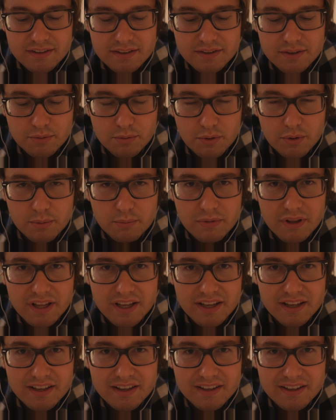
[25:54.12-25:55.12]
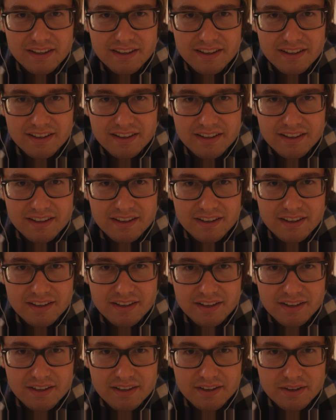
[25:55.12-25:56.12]
the role play,
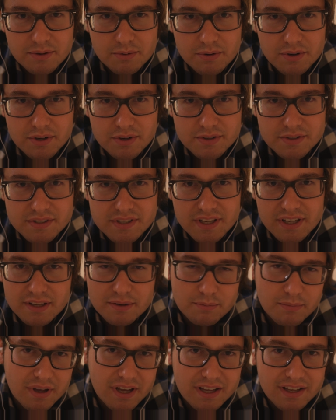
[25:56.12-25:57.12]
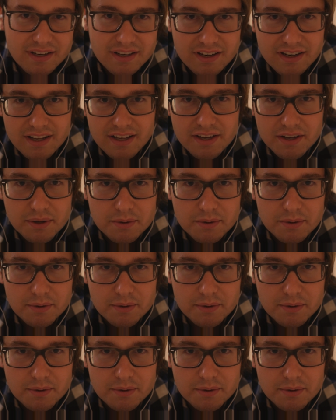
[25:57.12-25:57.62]
where you're sick in bed and I